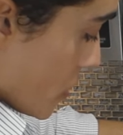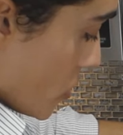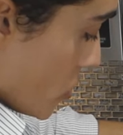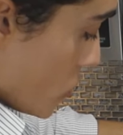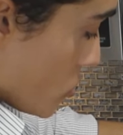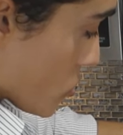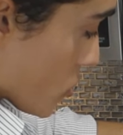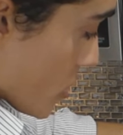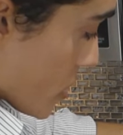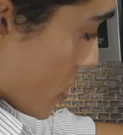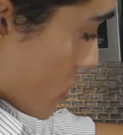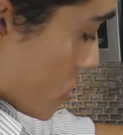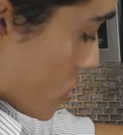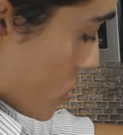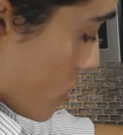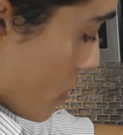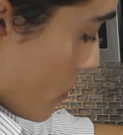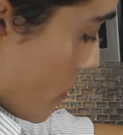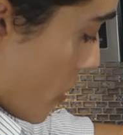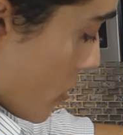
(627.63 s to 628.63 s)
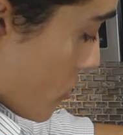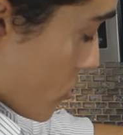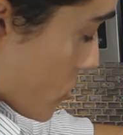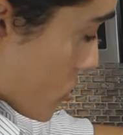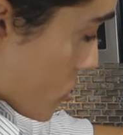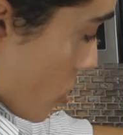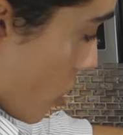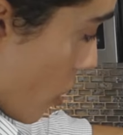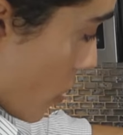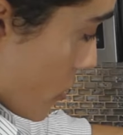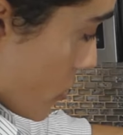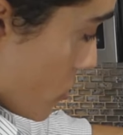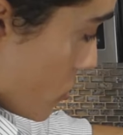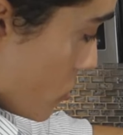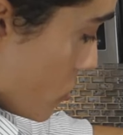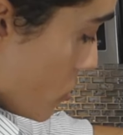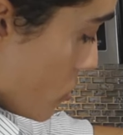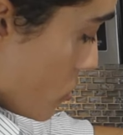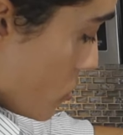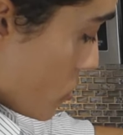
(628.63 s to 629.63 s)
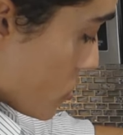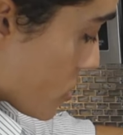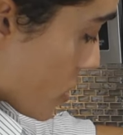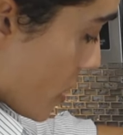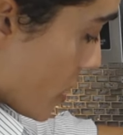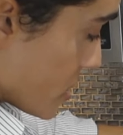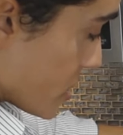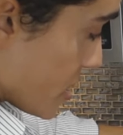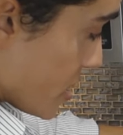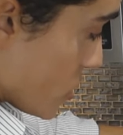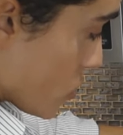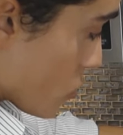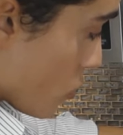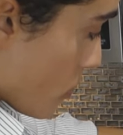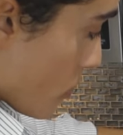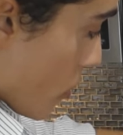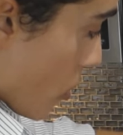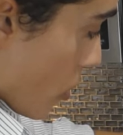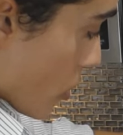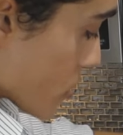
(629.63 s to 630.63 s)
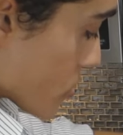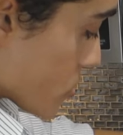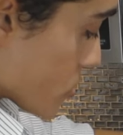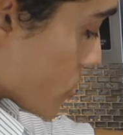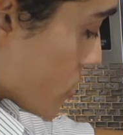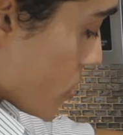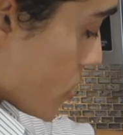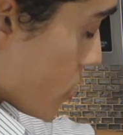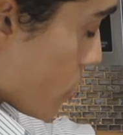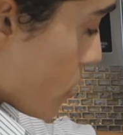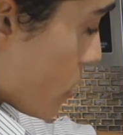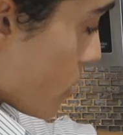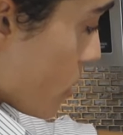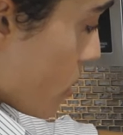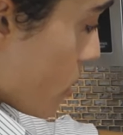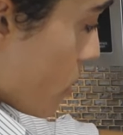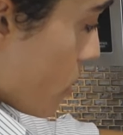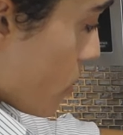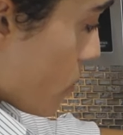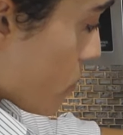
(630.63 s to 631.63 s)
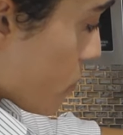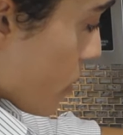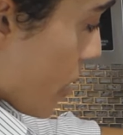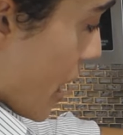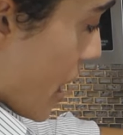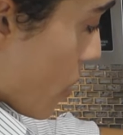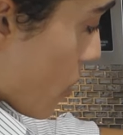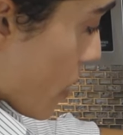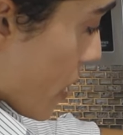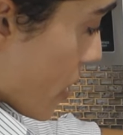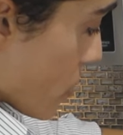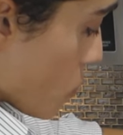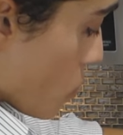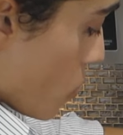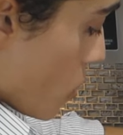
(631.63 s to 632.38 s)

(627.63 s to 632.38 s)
Usually this, the mother starter you use is equal parts flour and